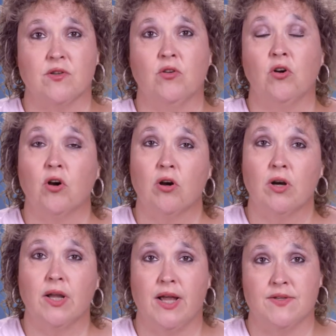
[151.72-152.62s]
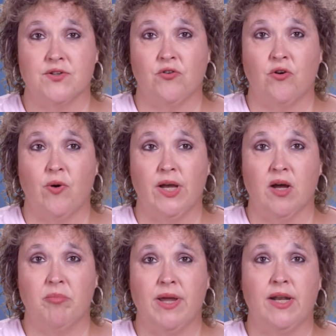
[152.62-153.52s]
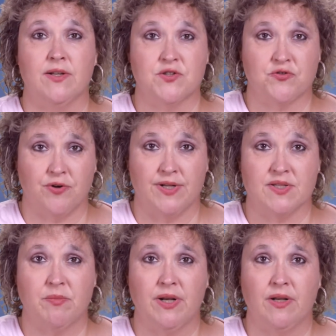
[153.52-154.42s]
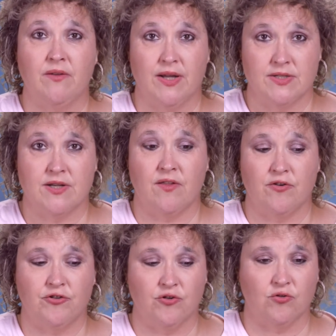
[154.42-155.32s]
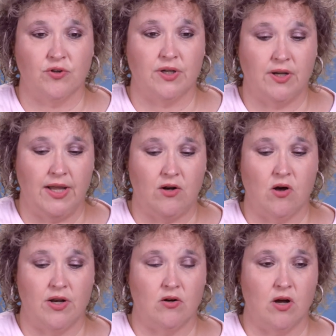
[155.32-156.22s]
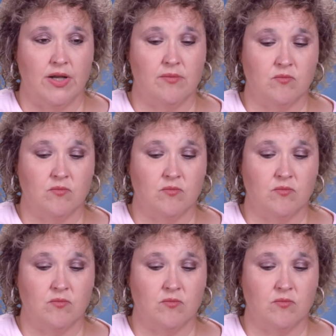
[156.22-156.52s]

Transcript: learn as they're growing up, and it's transmitted then to their children and on and on.